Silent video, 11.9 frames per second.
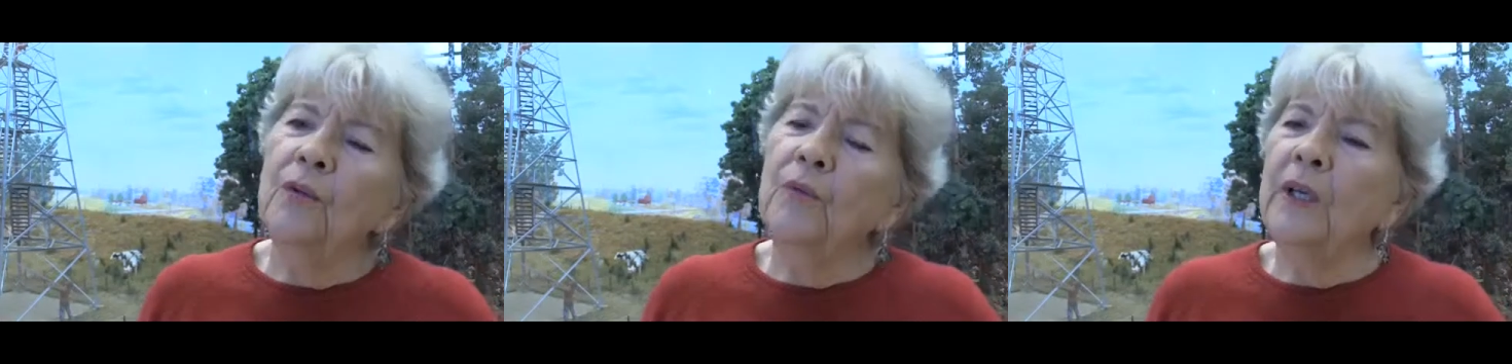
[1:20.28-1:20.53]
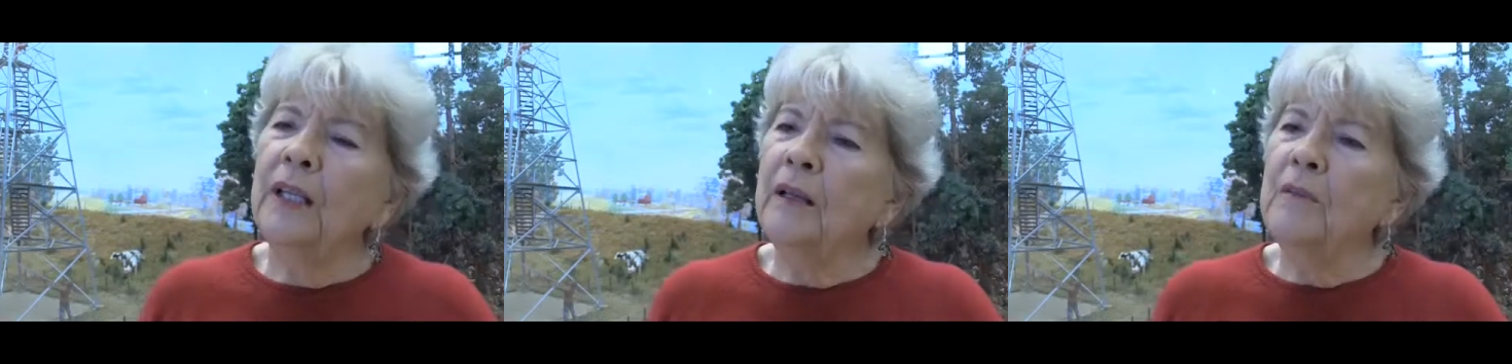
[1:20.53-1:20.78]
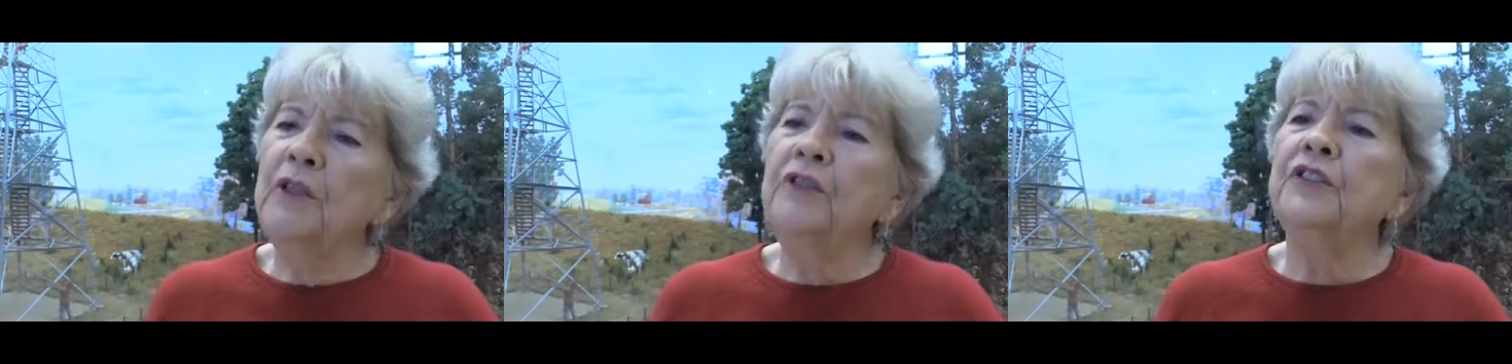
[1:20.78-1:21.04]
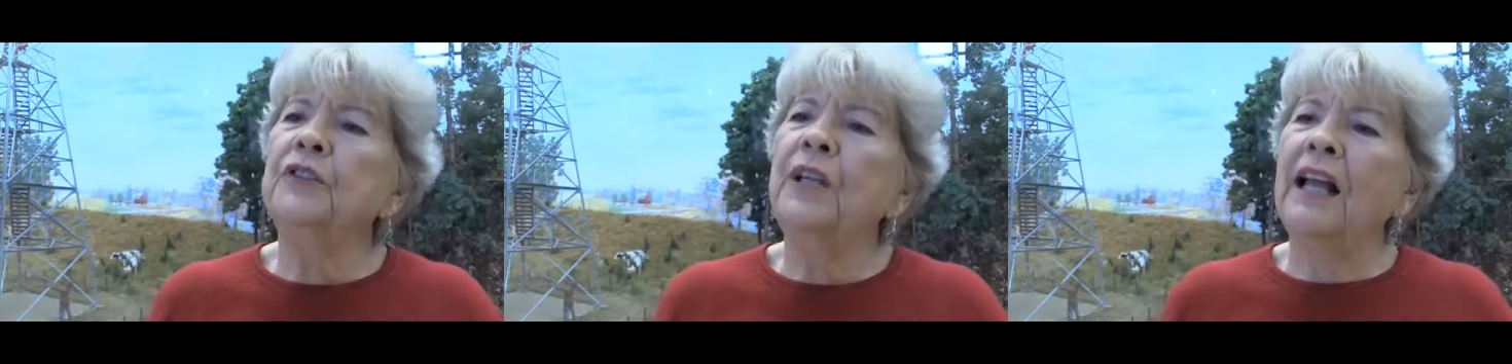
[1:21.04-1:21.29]
well, I
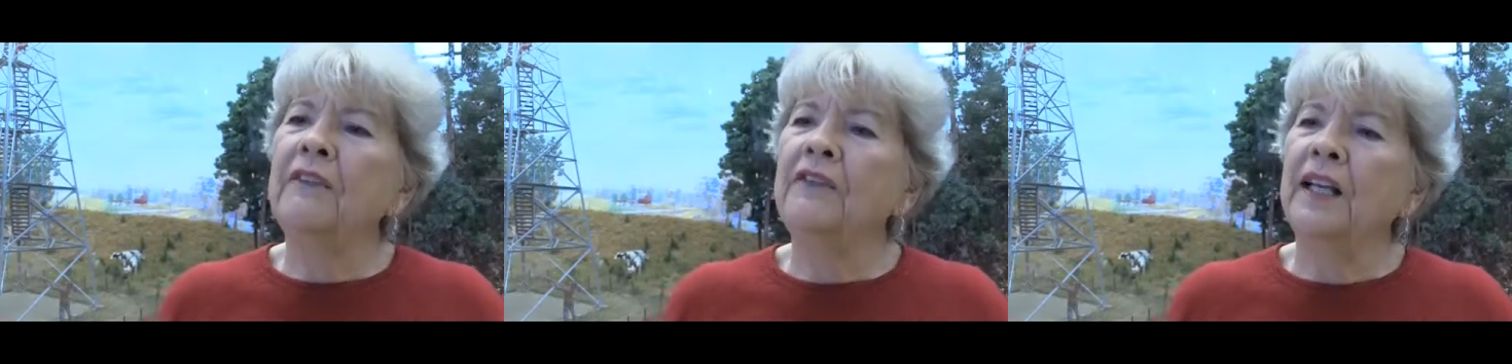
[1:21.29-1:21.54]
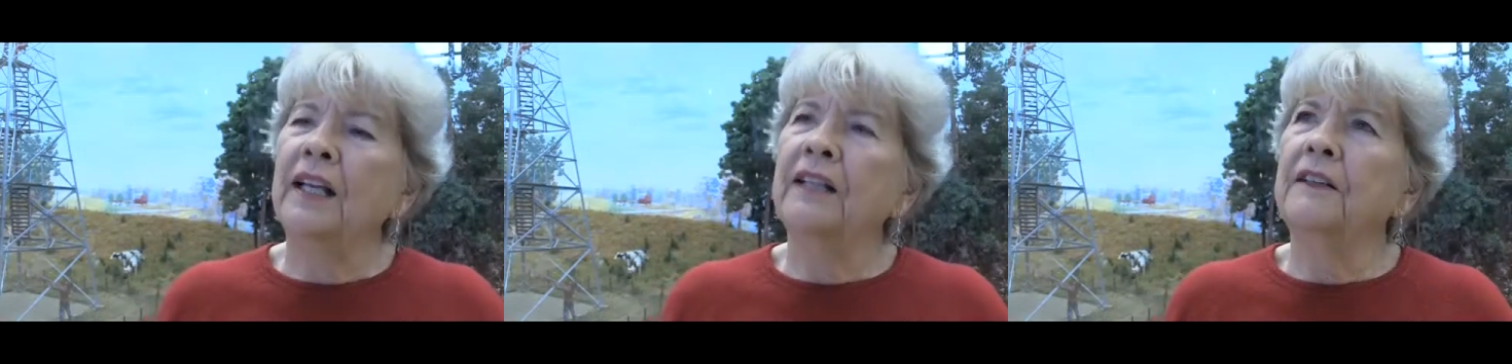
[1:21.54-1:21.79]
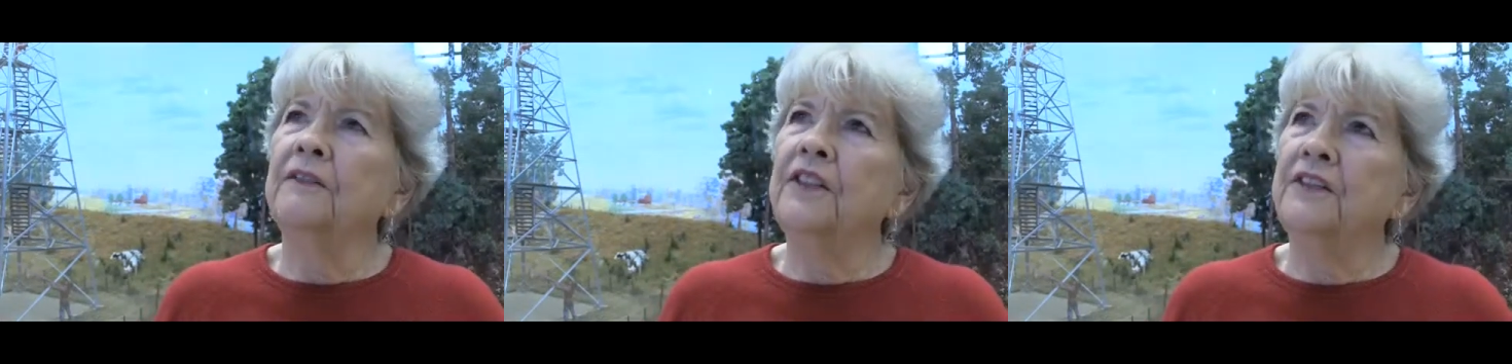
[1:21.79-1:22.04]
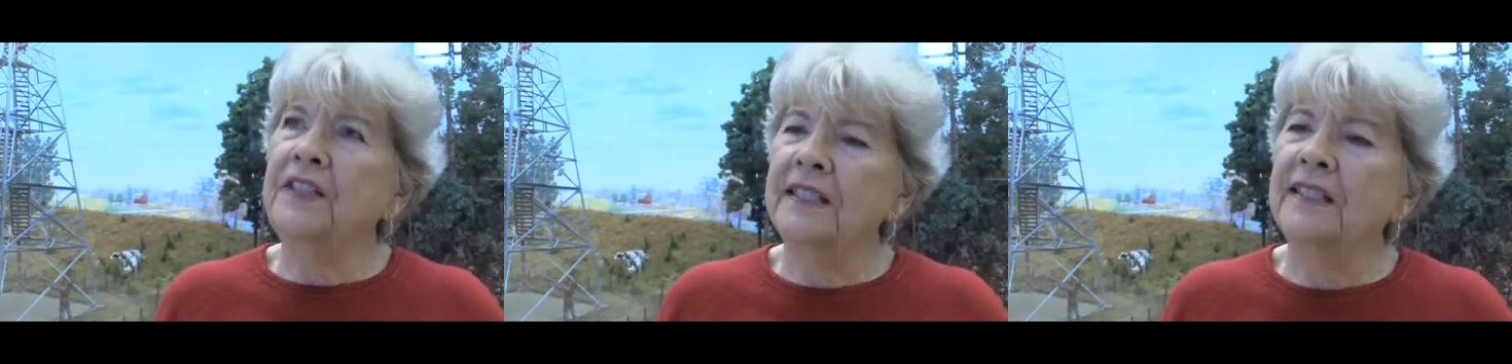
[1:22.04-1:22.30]
moved to Lafayette in
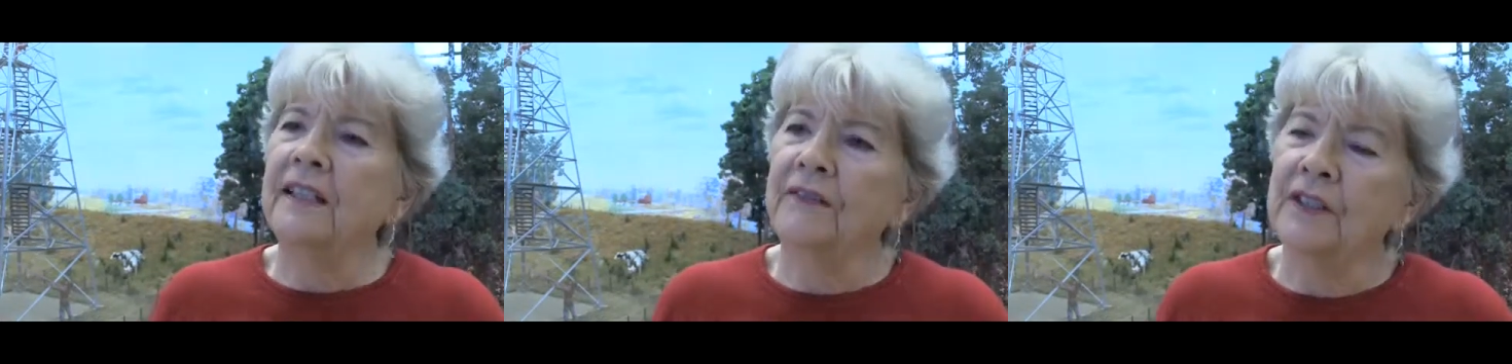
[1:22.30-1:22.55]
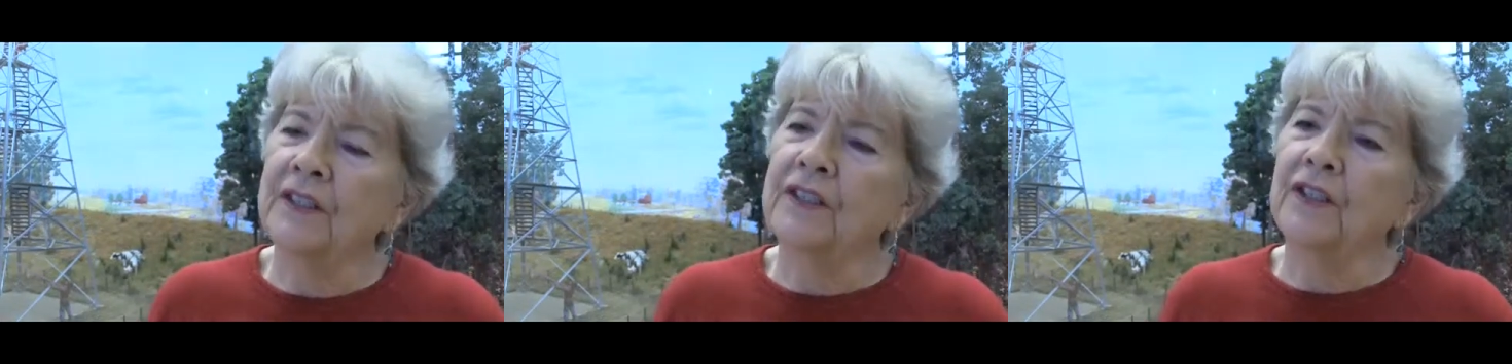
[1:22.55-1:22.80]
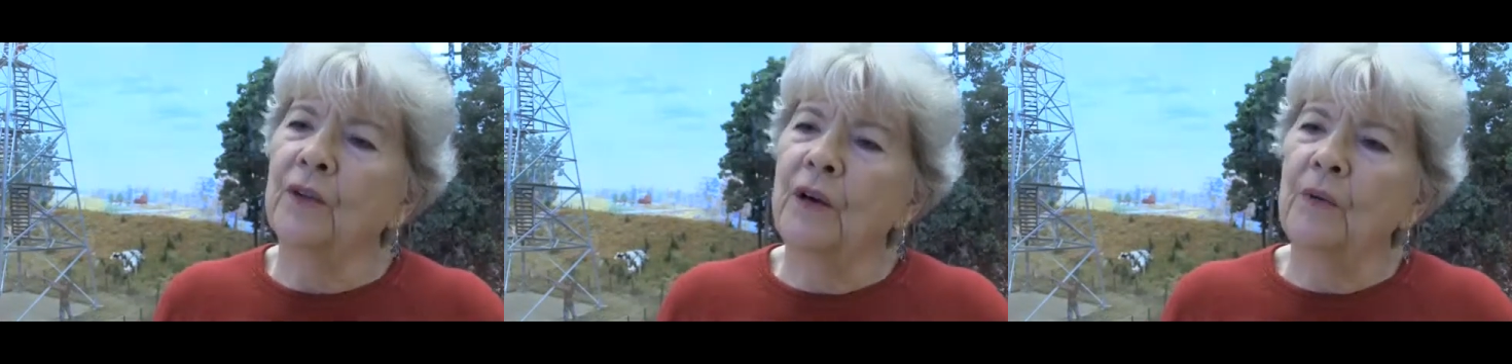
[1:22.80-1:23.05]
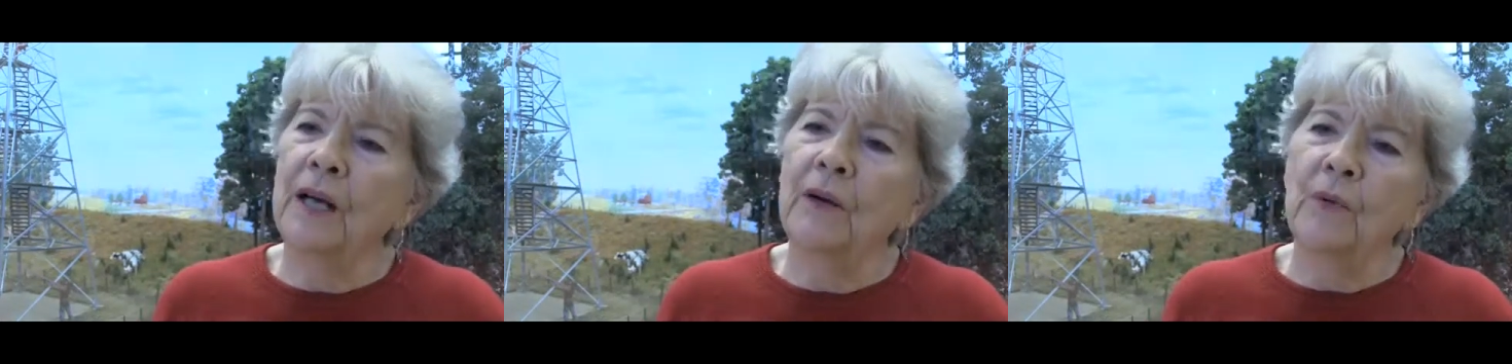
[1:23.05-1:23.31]
'57, so
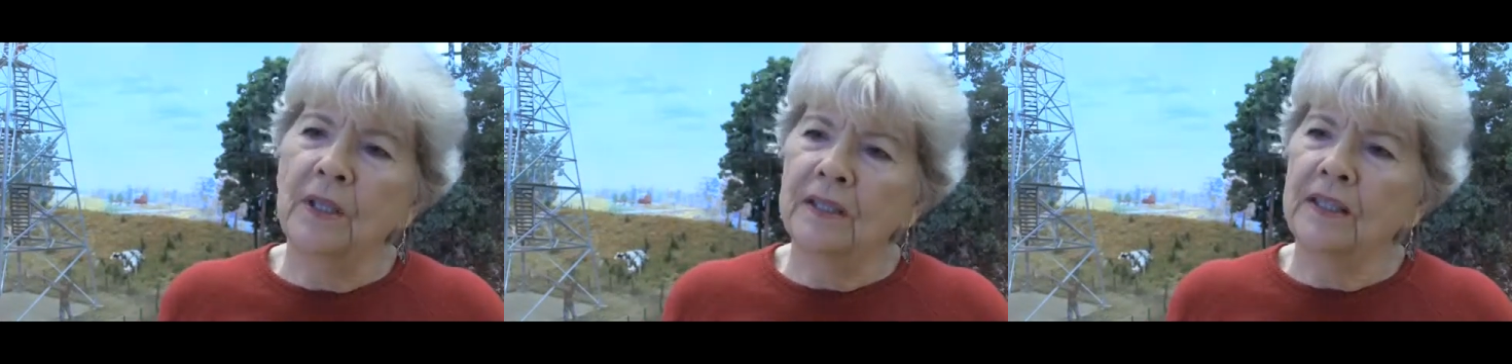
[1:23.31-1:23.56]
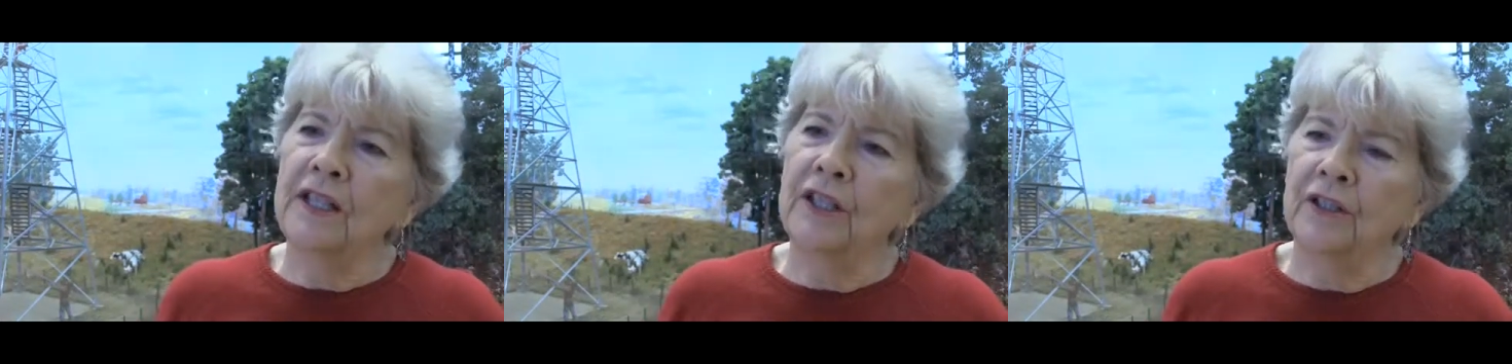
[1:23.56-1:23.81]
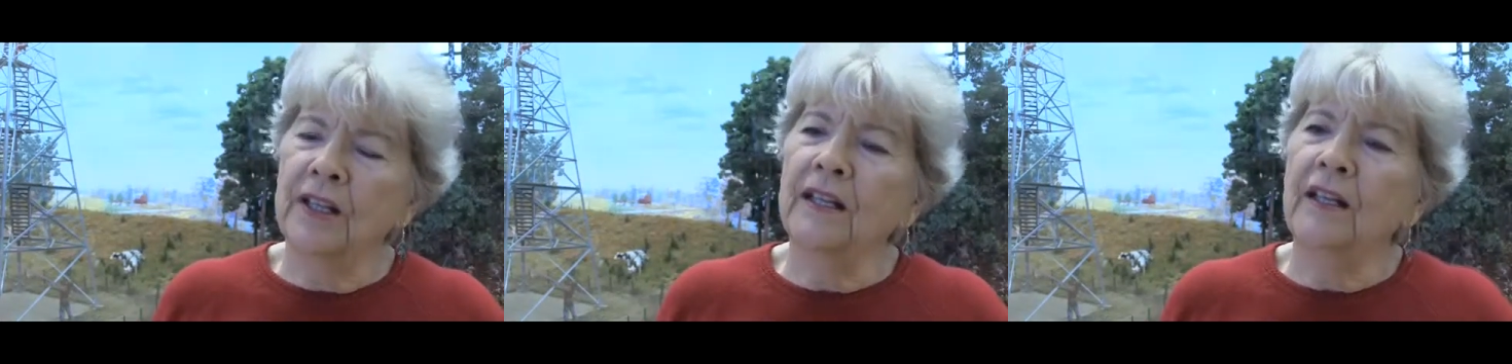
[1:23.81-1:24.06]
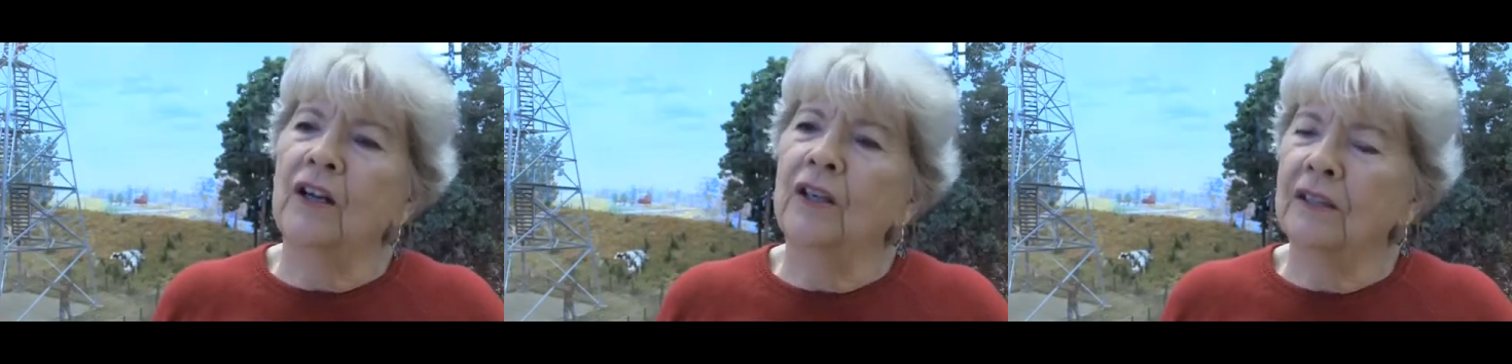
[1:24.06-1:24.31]
I wasn't here
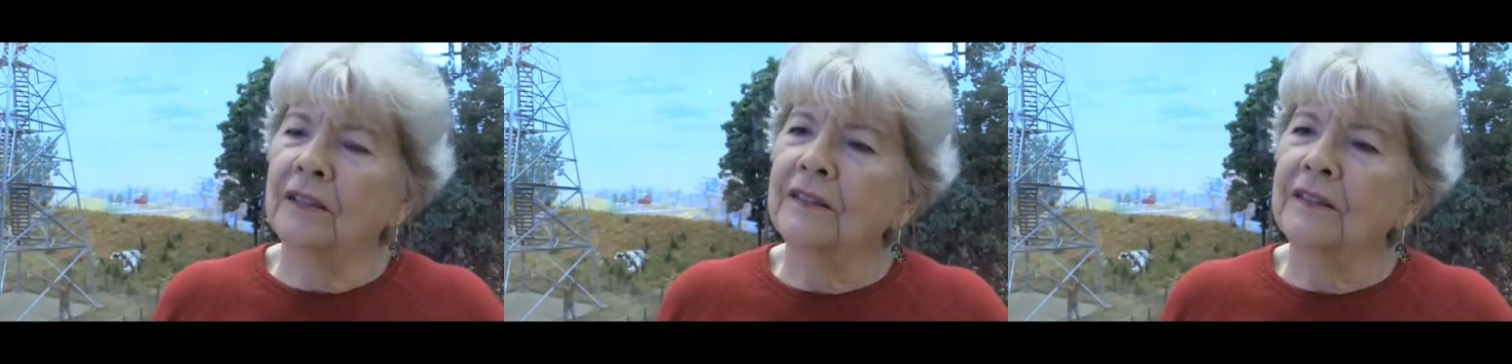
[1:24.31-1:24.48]
that long.